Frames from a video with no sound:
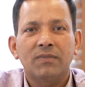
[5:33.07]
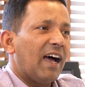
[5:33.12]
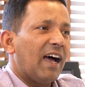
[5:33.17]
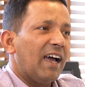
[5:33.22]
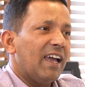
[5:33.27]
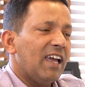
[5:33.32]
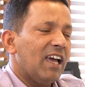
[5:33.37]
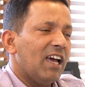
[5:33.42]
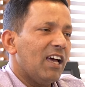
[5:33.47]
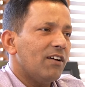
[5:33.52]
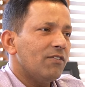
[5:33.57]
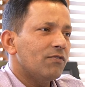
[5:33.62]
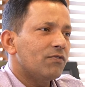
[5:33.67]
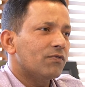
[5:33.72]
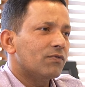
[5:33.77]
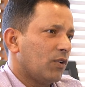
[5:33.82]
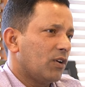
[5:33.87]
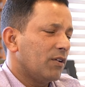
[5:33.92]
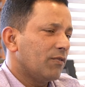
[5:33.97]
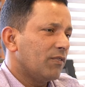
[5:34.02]
I have,
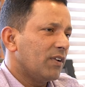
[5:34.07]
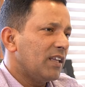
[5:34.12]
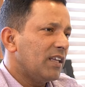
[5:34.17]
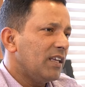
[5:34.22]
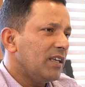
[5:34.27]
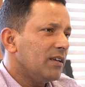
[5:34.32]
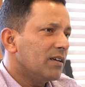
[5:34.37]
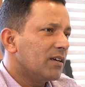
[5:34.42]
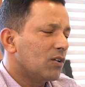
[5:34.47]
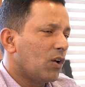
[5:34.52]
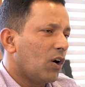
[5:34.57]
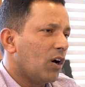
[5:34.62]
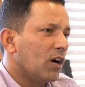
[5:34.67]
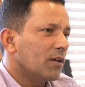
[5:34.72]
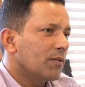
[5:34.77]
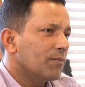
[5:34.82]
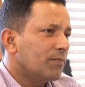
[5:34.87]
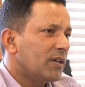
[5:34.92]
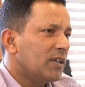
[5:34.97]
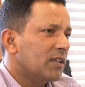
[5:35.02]
for a very
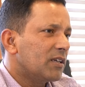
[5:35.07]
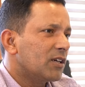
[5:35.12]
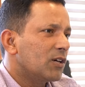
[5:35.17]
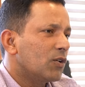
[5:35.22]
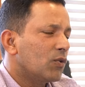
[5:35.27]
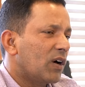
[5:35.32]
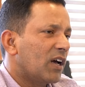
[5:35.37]
long period,